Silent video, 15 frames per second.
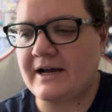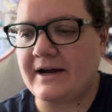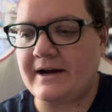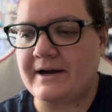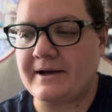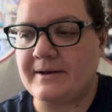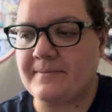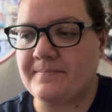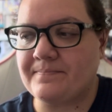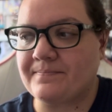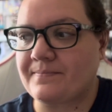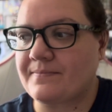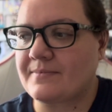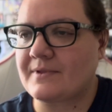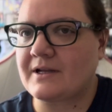
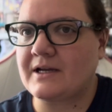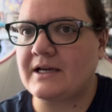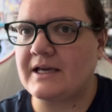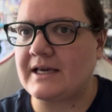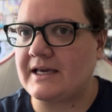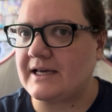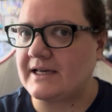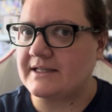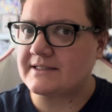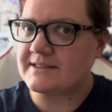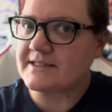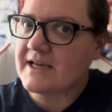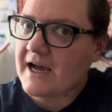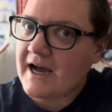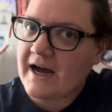
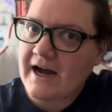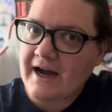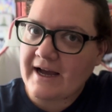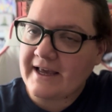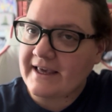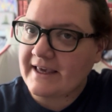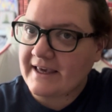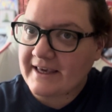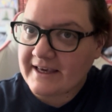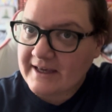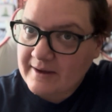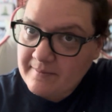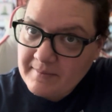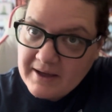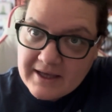and I
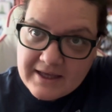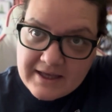am